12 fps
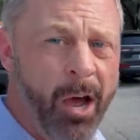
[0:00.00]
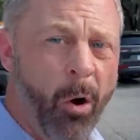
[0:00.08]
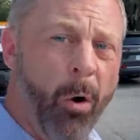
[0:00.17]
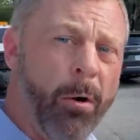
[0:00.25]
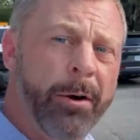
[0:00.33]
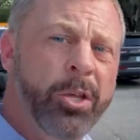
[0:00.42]

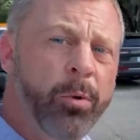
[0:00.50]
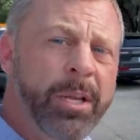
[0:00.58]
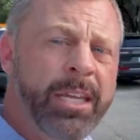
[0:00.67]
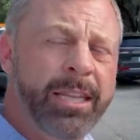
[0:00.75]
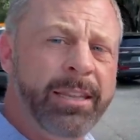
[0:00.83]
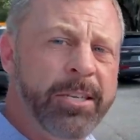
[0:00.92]
or you
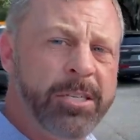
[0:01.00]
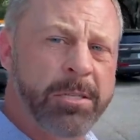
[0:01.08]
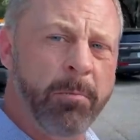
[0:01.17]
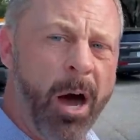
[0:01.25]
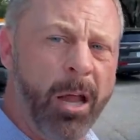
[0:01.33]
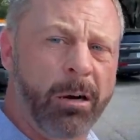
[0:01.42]
would get the
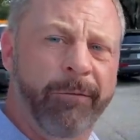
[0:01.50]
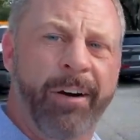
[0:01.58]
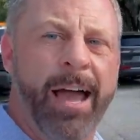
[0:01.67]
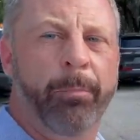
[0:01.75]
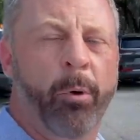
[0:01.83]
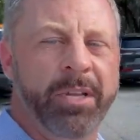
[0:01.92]
smaller
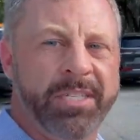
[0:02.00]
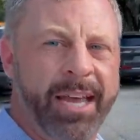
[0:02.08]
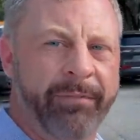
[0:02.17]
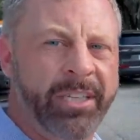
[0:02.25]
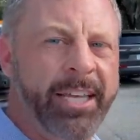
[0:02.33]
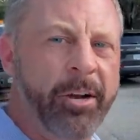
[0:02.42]

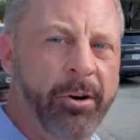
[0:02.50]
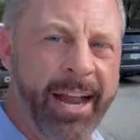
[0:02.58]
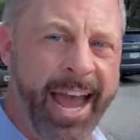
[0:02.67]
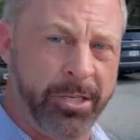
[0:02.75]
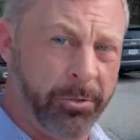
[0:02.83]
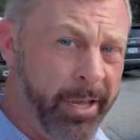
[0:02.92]
5.7 liter
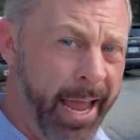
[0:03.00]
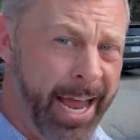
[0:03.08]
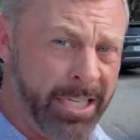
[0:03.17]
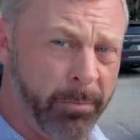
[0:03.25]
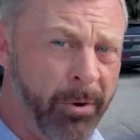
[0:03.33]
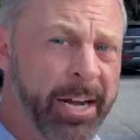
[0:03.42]
naturally
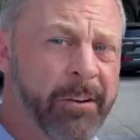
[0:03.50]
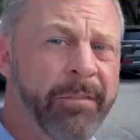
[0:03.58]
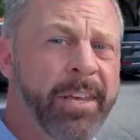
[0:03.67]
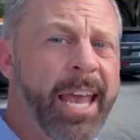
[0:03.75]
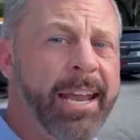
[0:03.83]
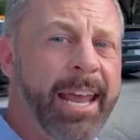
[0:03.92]
aspirated
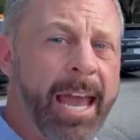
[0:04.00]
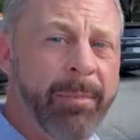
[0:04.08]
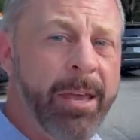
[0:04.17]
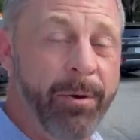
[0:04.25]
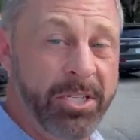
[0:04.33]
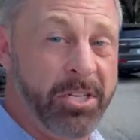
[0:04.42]
V8
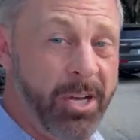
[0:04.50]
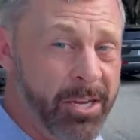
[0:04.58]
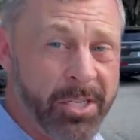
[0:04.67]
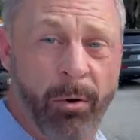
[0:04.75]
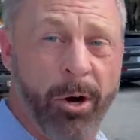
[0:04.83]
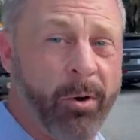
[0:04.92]
Hemi, which is
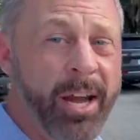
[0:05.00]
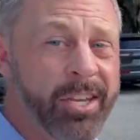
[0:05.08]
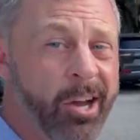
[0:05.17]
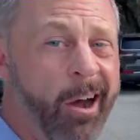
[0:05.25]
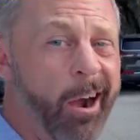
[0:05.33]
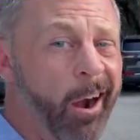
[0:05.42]
also a great
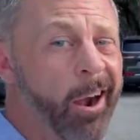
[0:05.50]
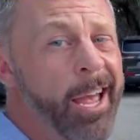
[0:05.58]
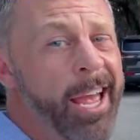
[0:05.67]
car.